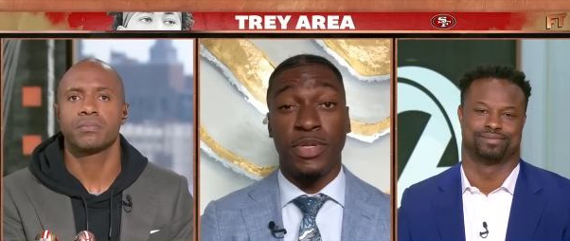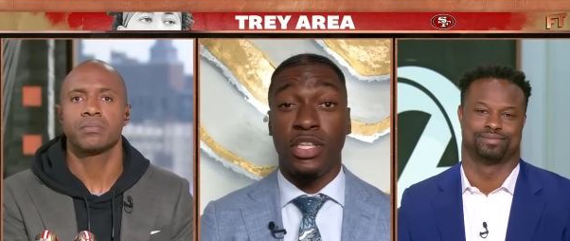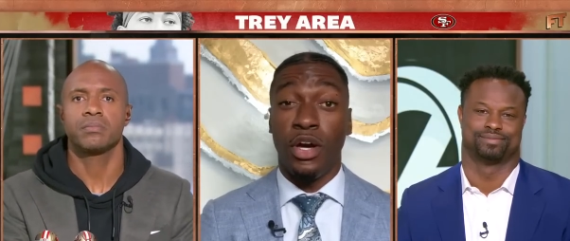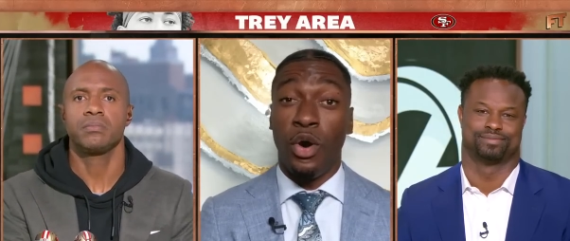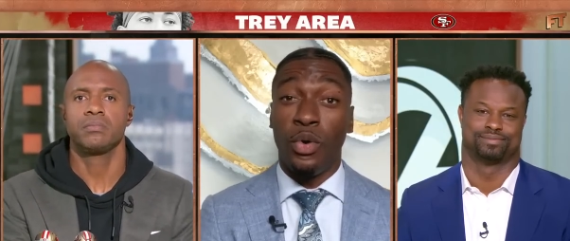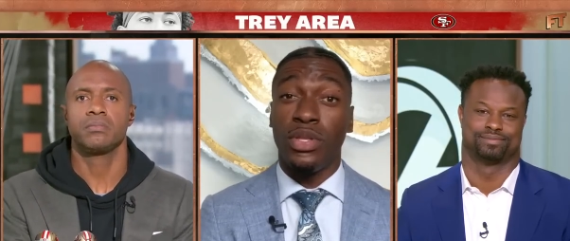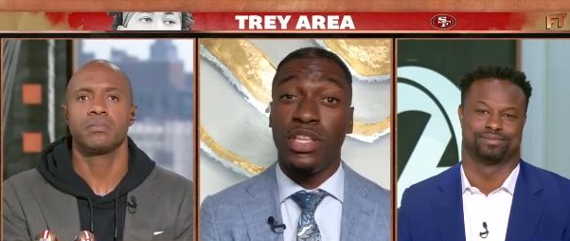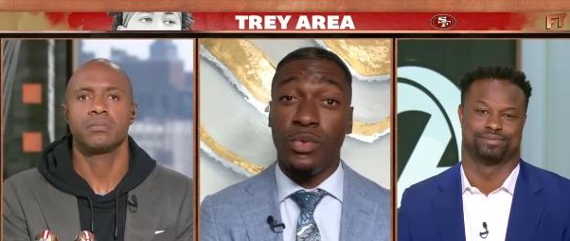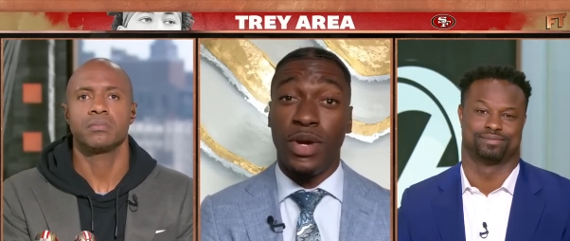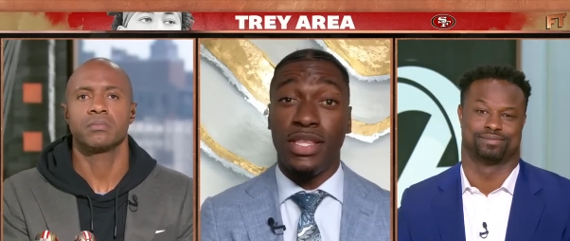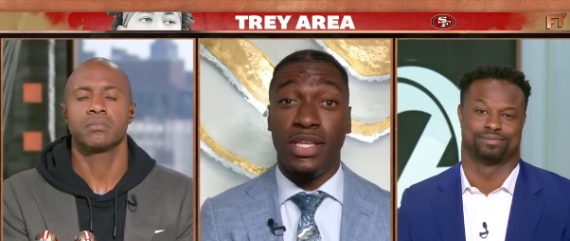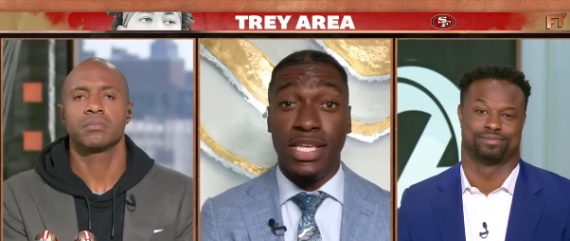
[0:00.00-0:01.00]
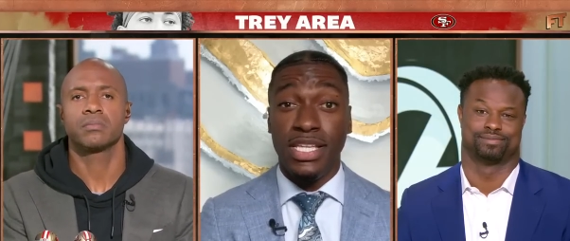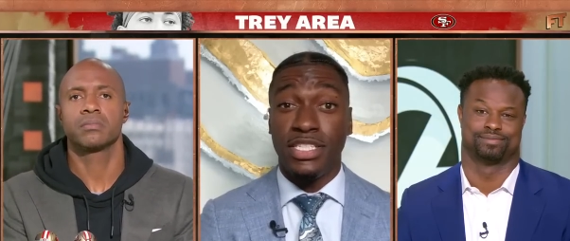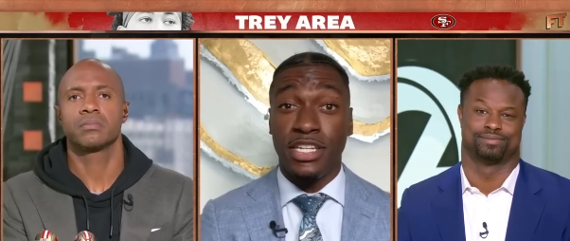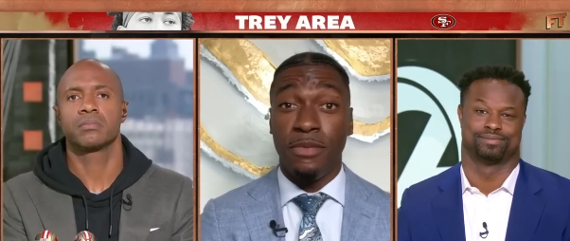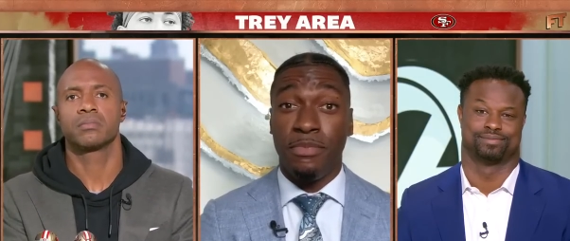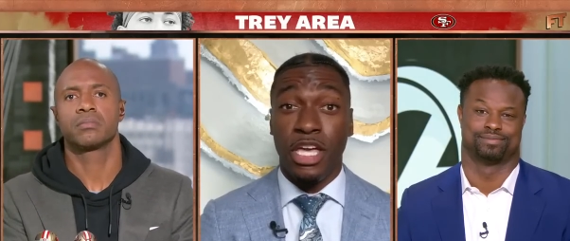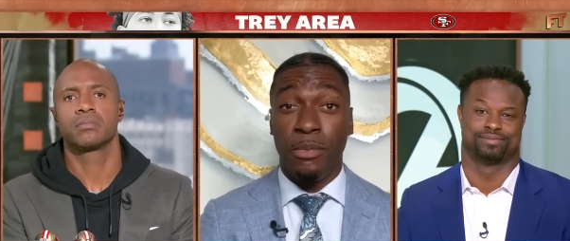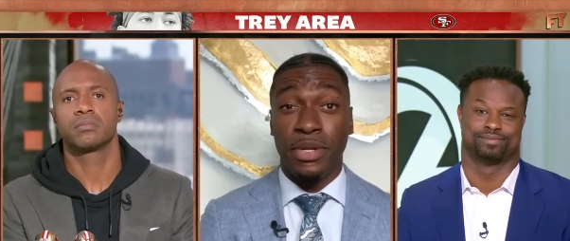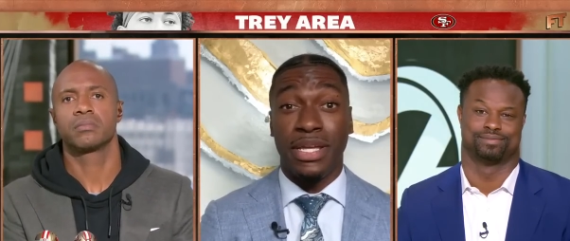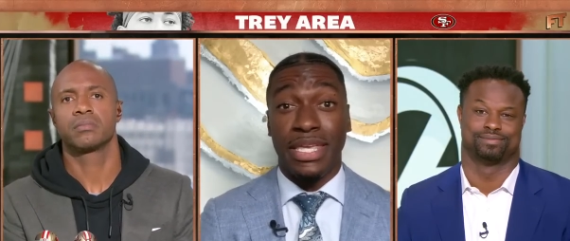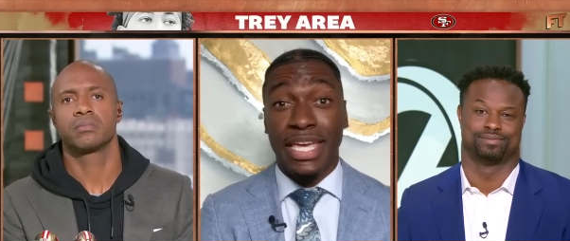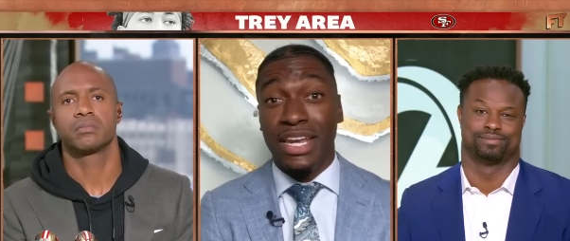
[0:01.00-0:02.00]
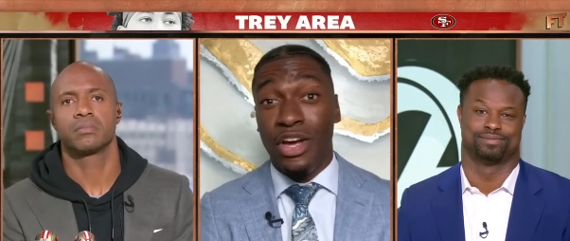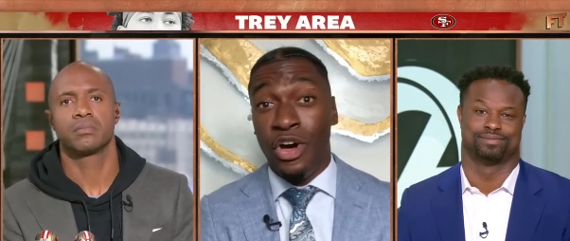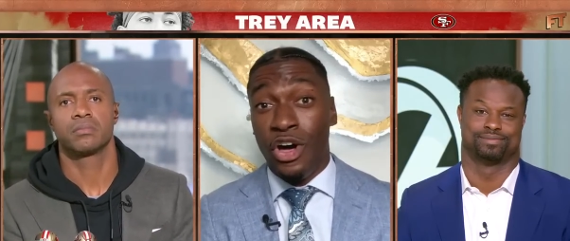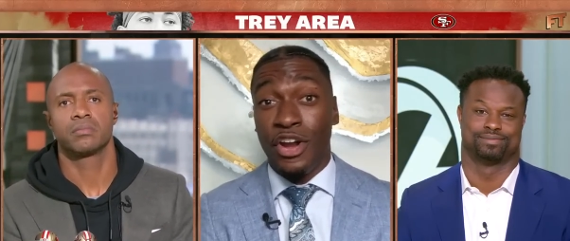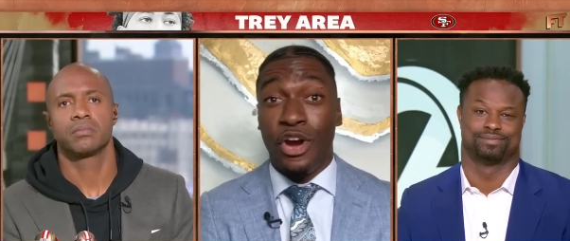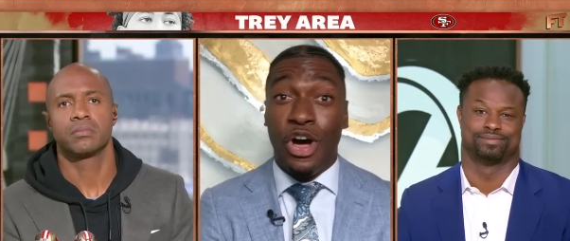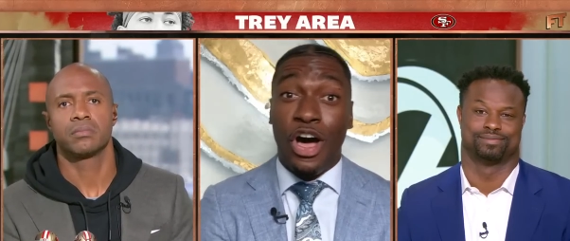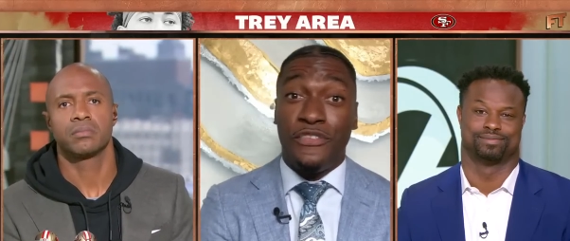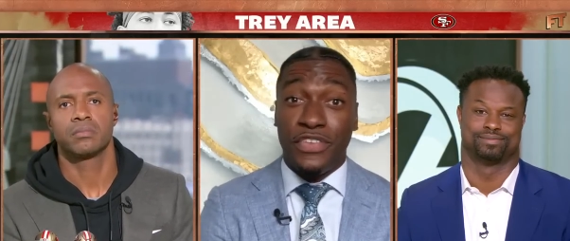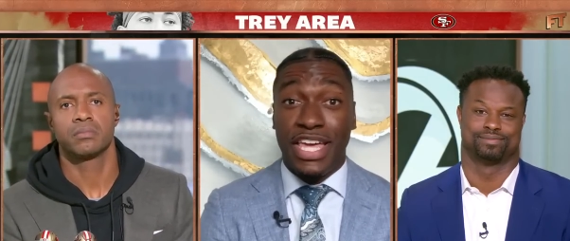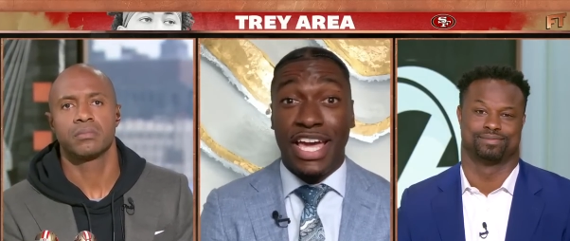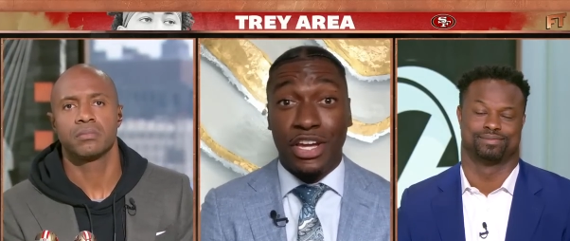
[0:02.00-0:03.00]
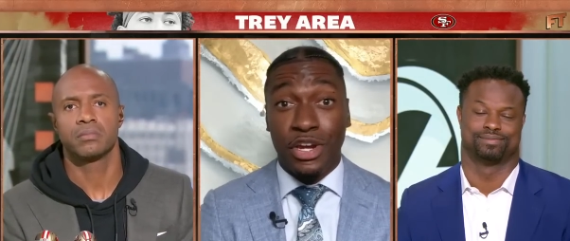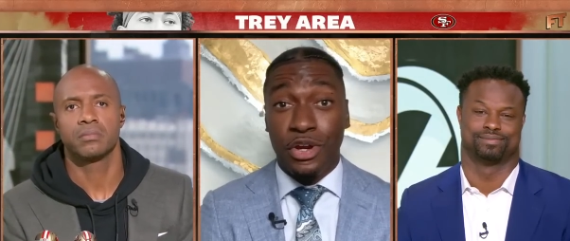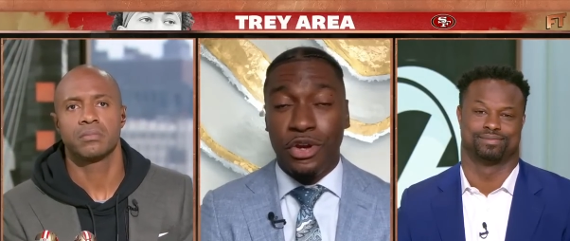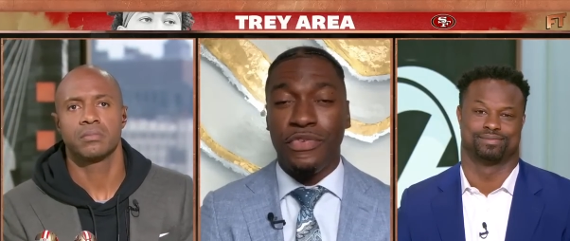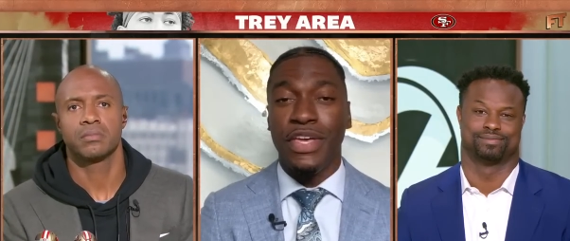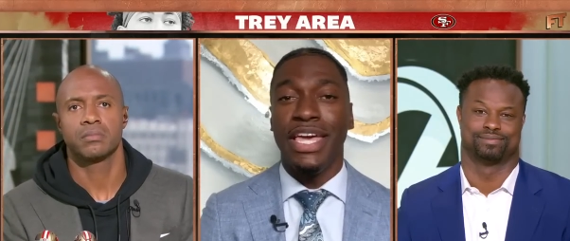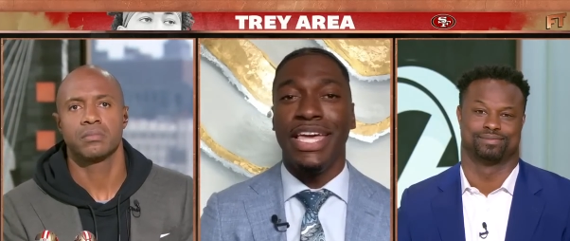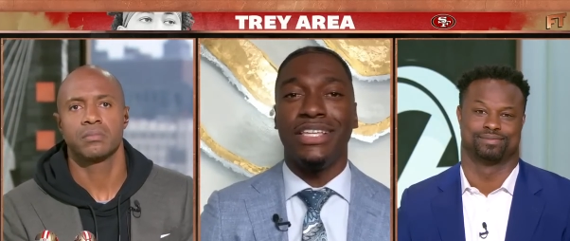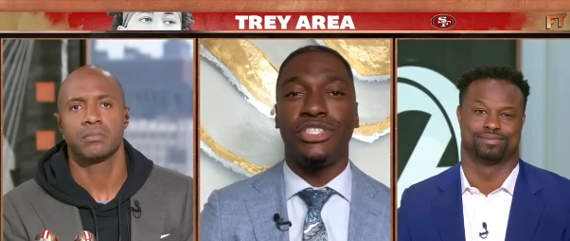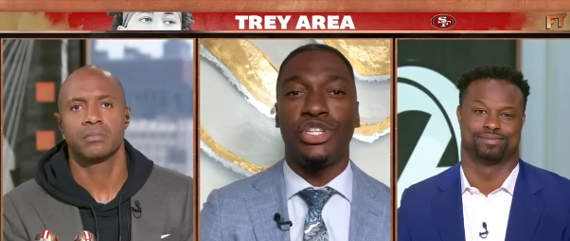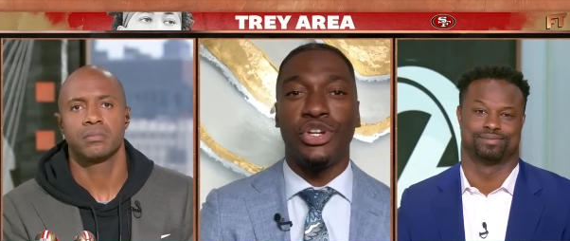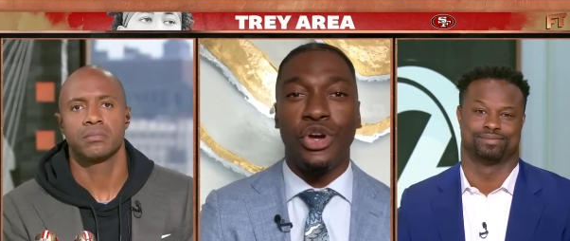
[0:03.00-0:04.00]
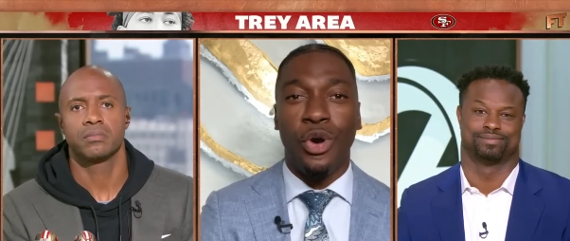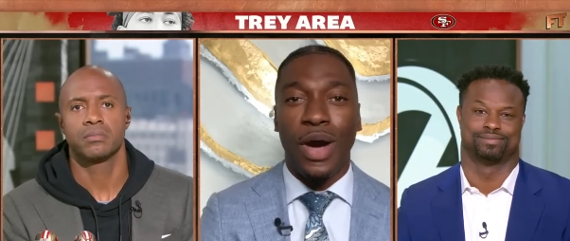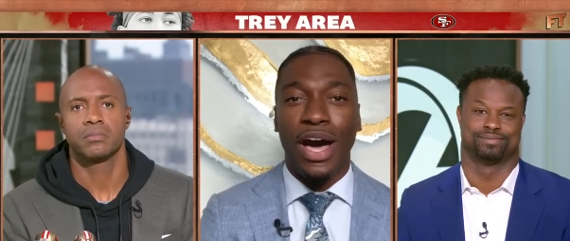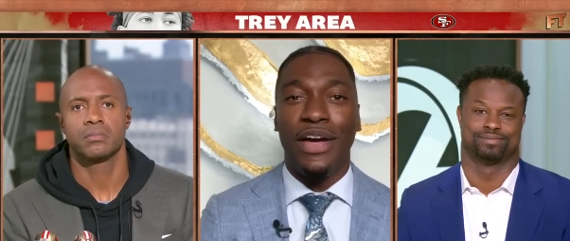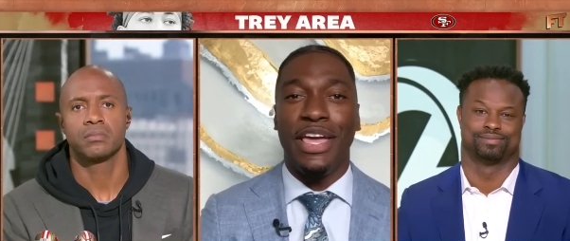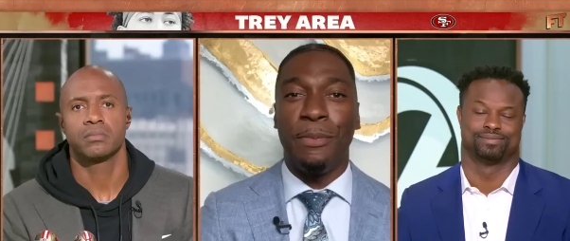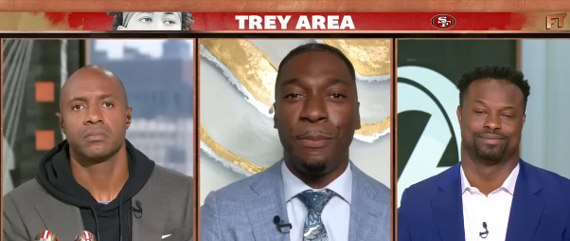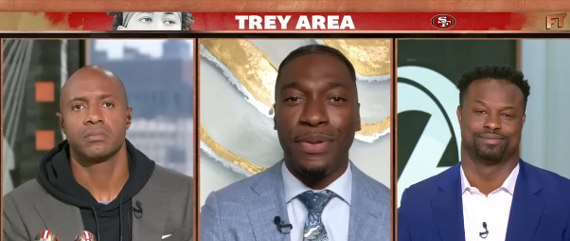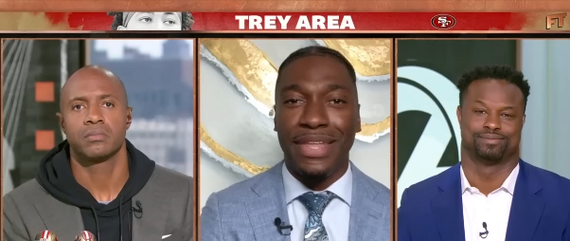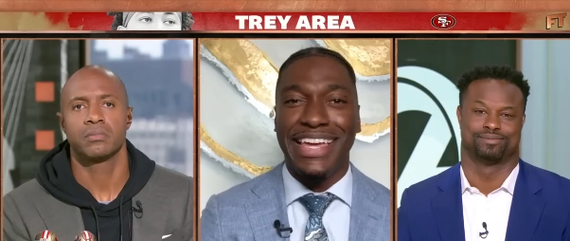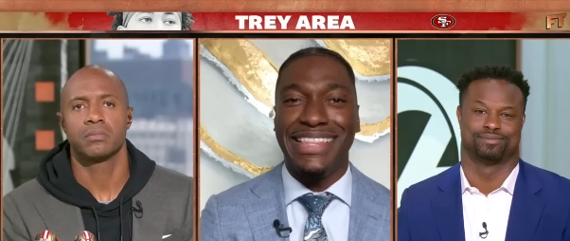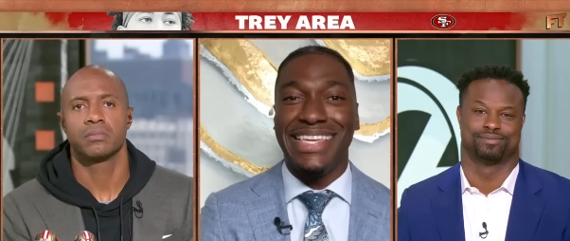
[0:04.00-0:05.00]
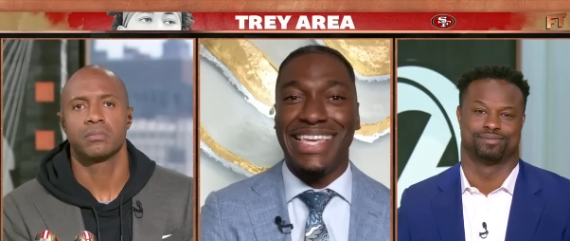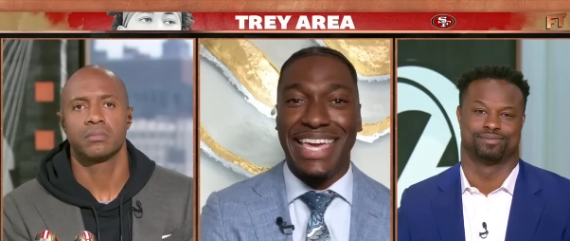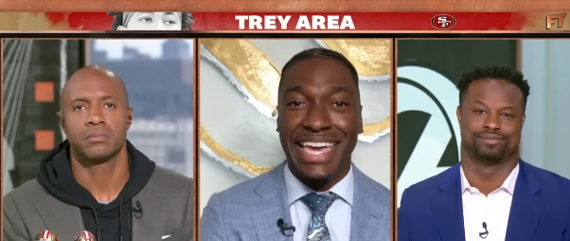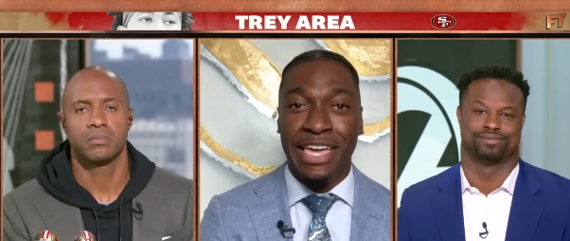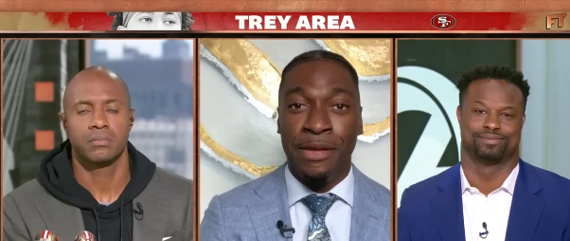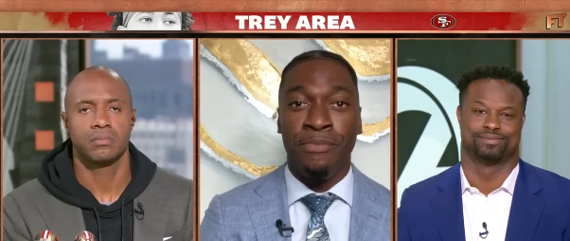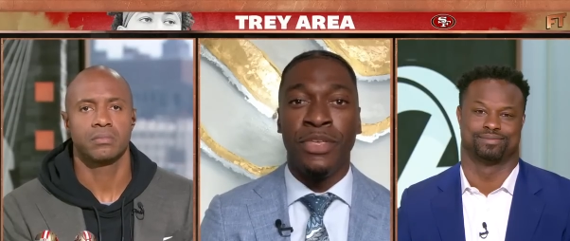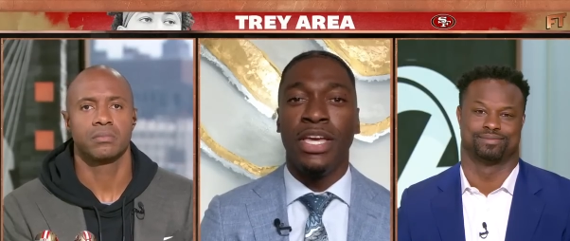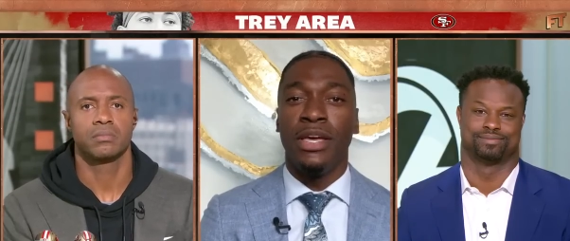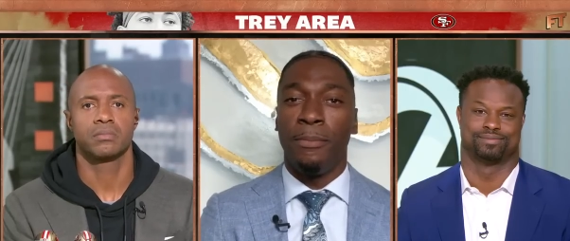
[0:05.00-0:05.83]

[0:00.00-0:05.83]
Speaker 1: but the only way that he's going to be able to get on or off of that curve is to go out and play the game.